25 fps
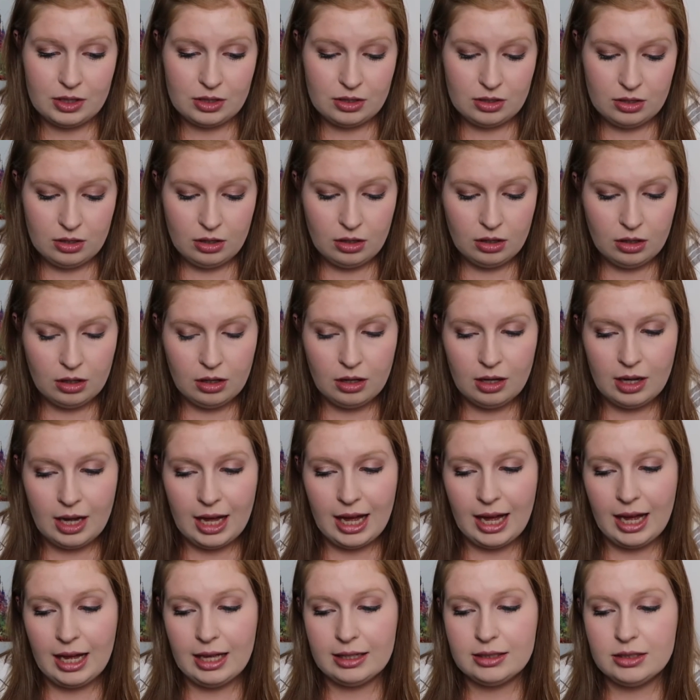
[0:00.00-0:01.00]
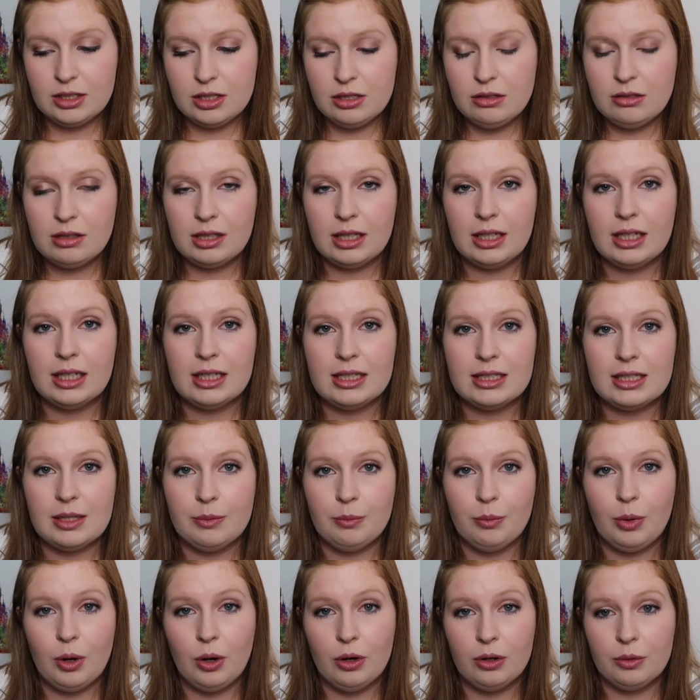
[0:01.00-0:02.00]
So I do think it's
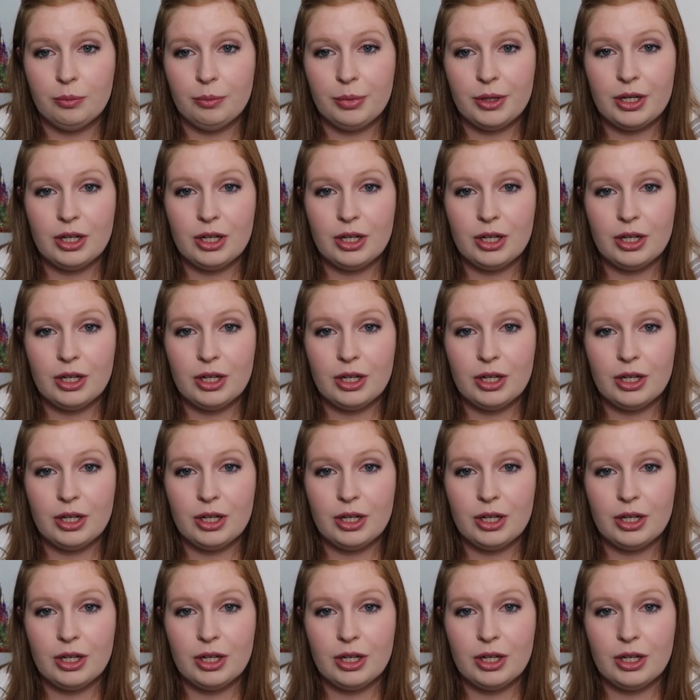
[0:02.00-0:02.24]
important,